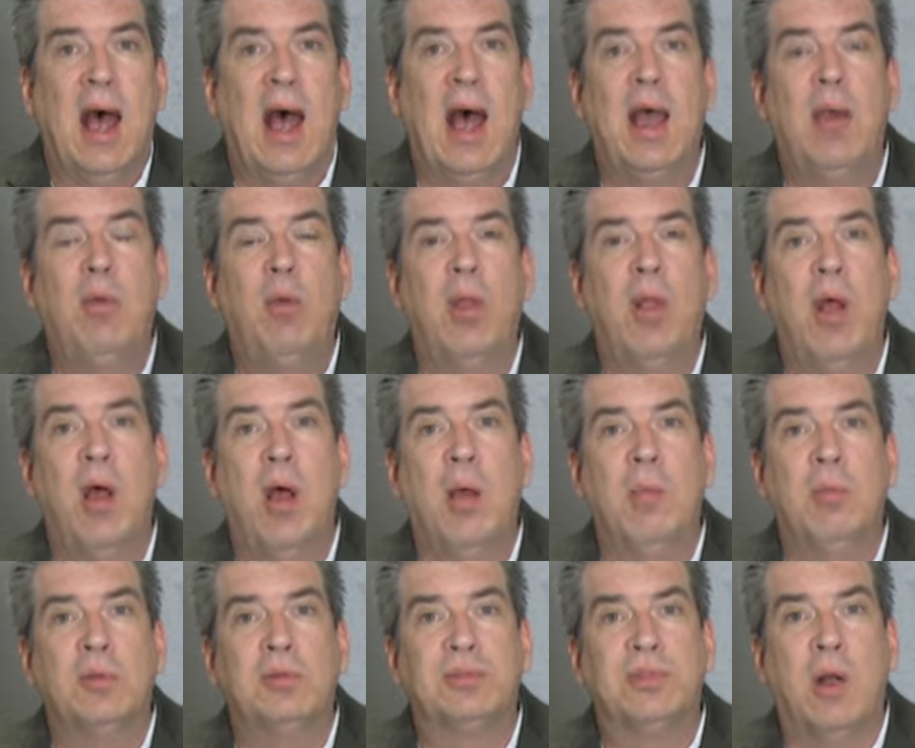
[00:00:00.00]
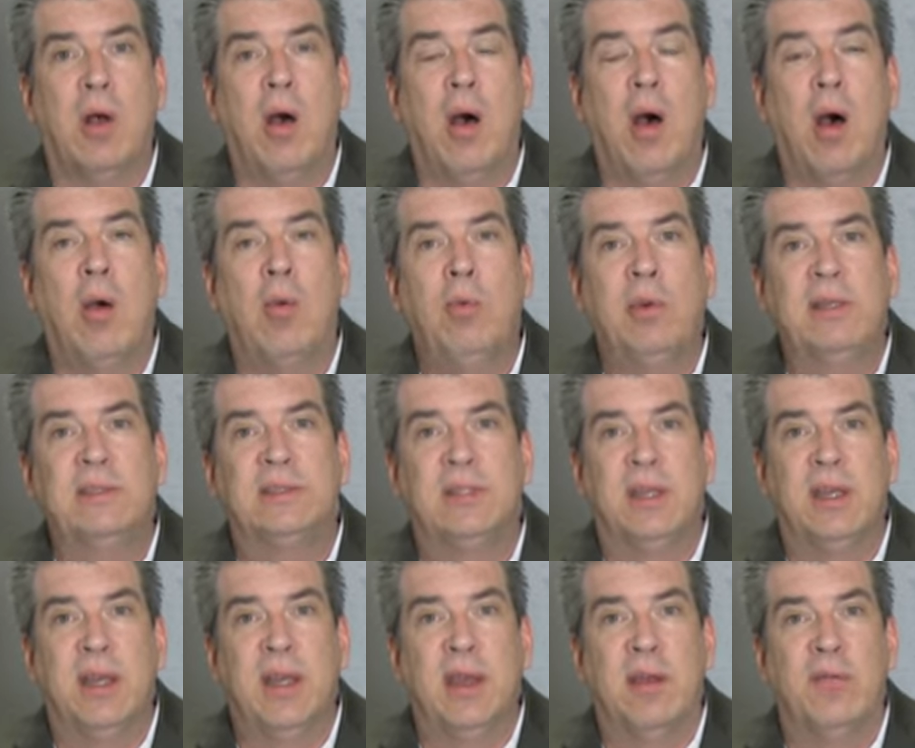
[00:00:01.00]
I will almost always
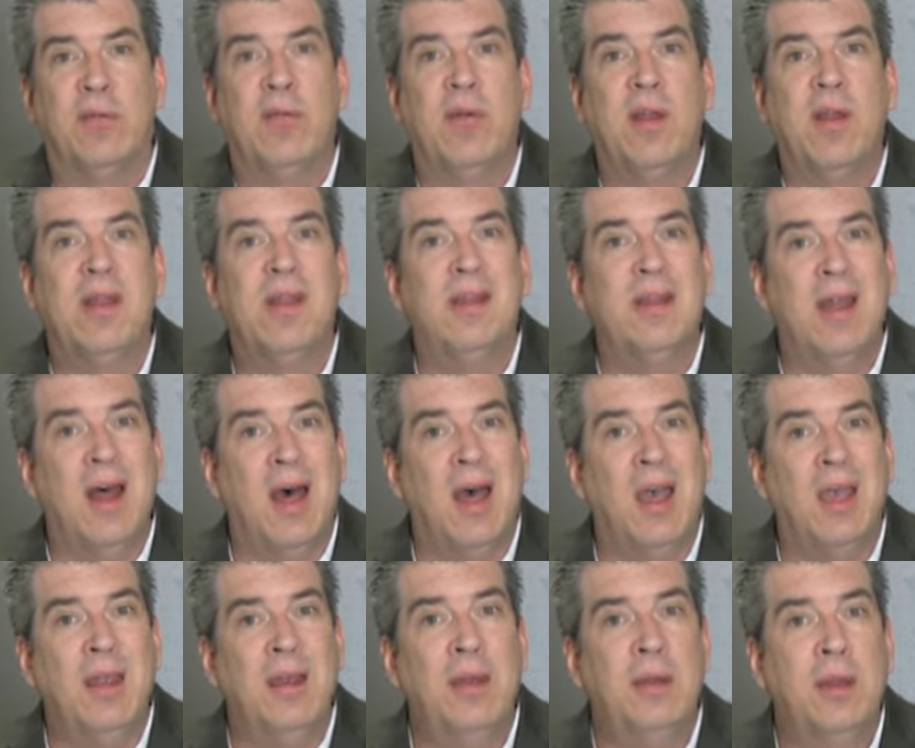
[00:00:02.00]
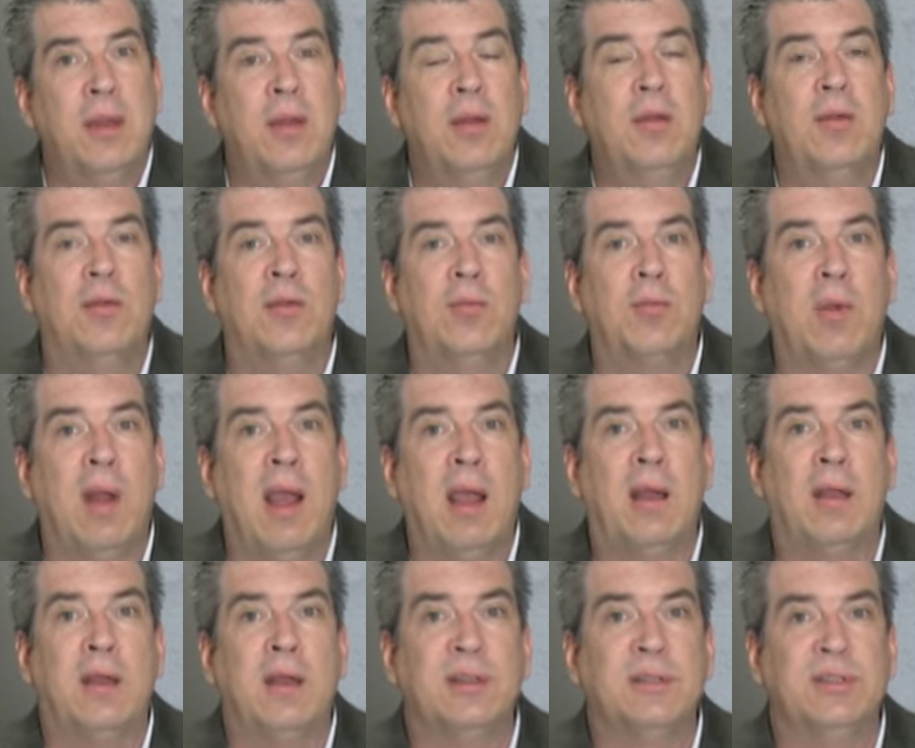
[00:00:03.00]
give 9
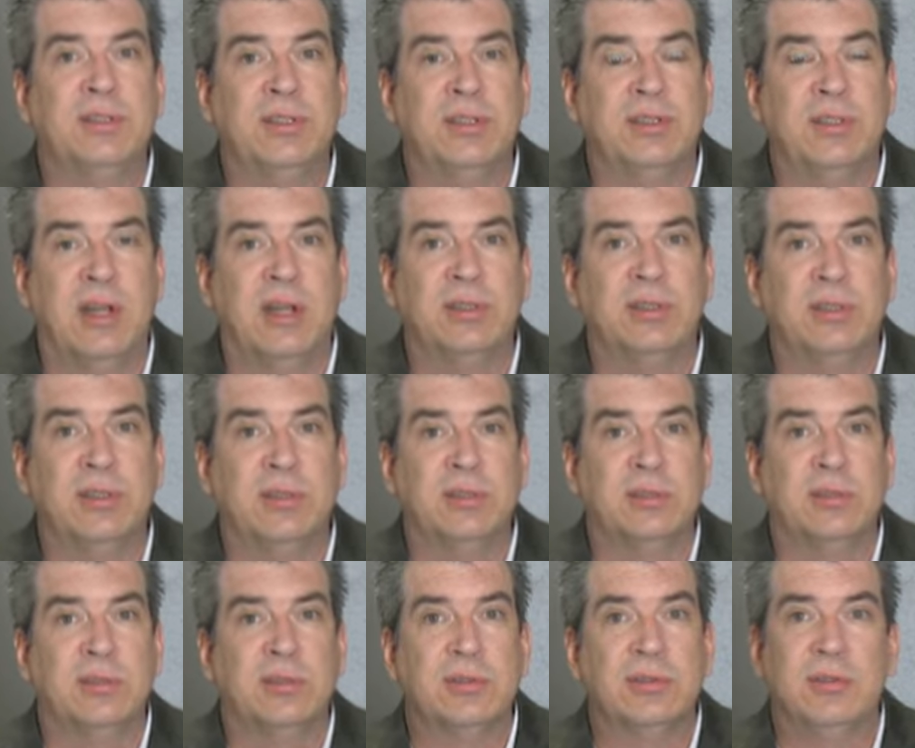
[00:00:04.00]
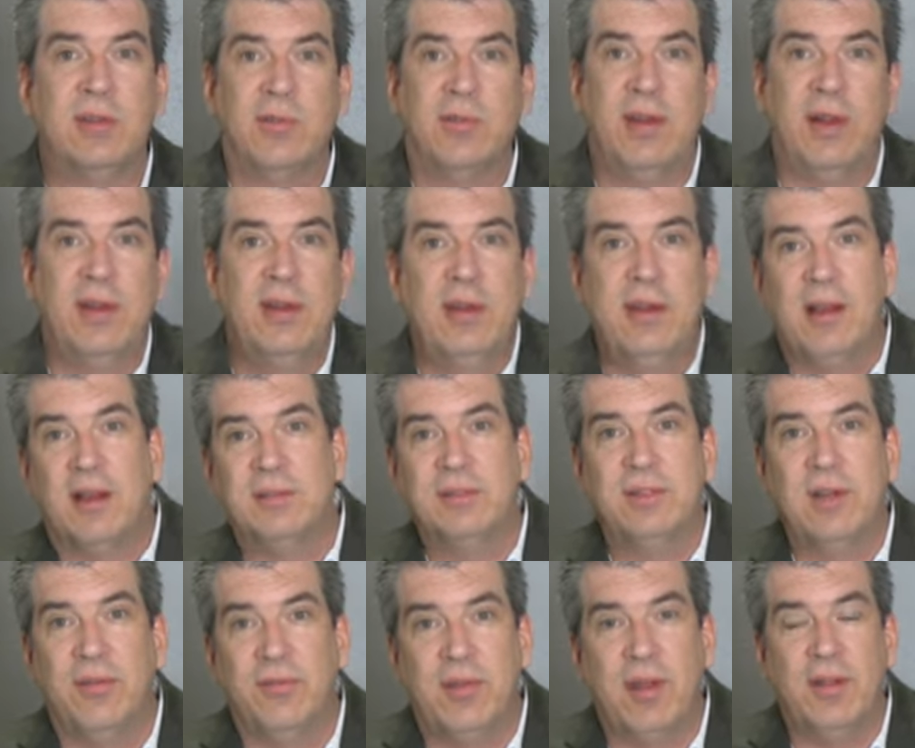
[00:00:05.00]
direct suggestions. So I've done the
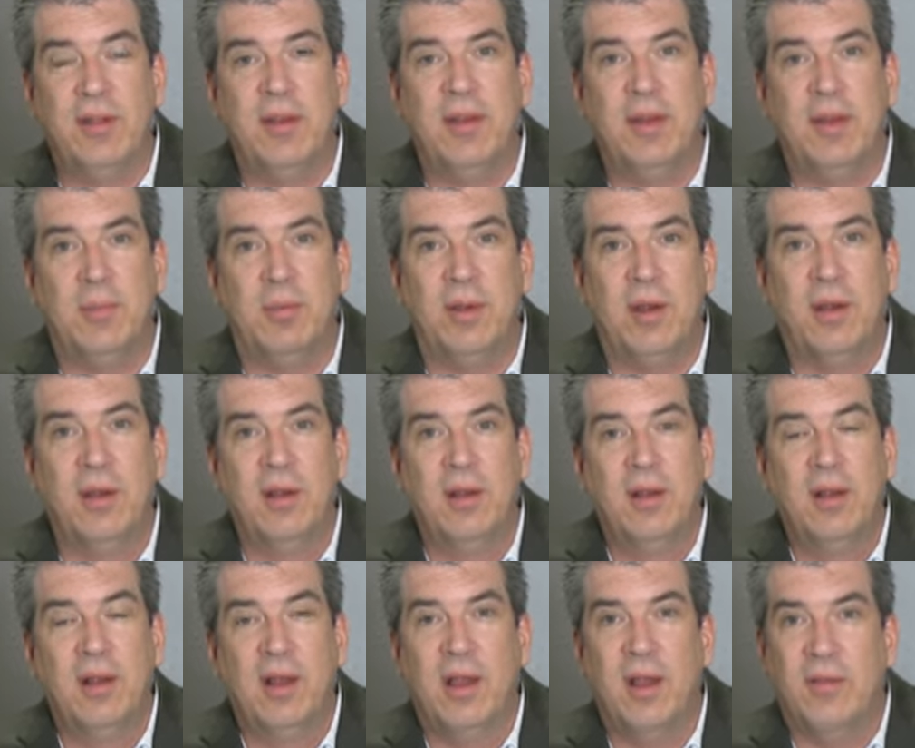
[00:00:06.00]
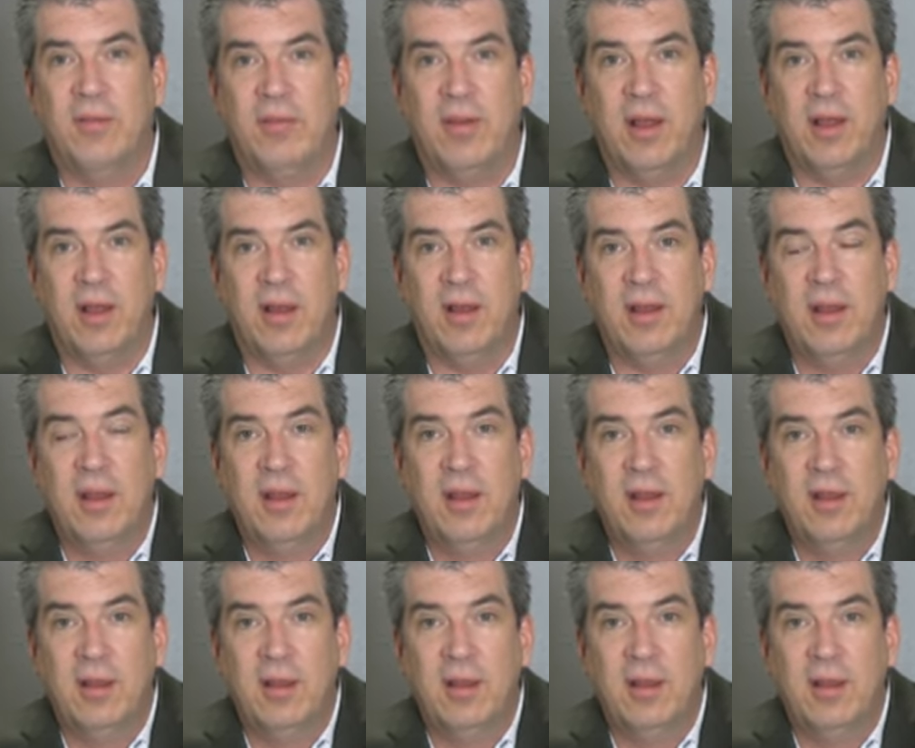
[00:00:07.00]
induction, I've done the deepener, I've done